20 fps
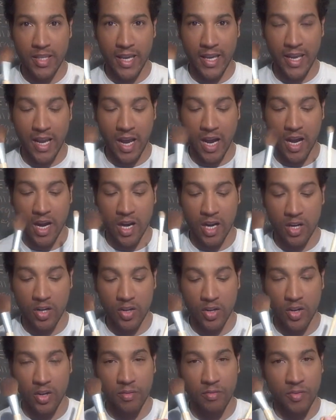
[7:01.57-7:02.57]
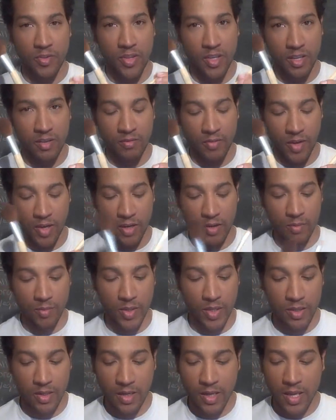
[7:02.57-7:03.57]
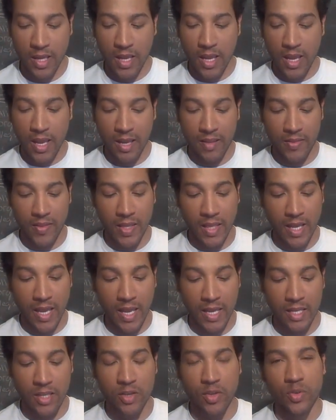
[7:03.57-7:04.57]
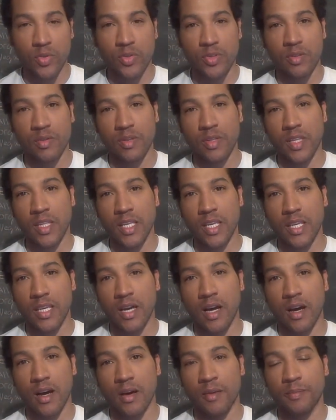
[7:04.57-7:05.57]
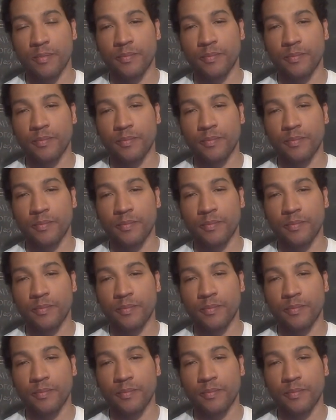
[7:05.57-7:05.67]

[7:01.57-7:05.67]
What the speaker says: that are good for the environment, and then I used the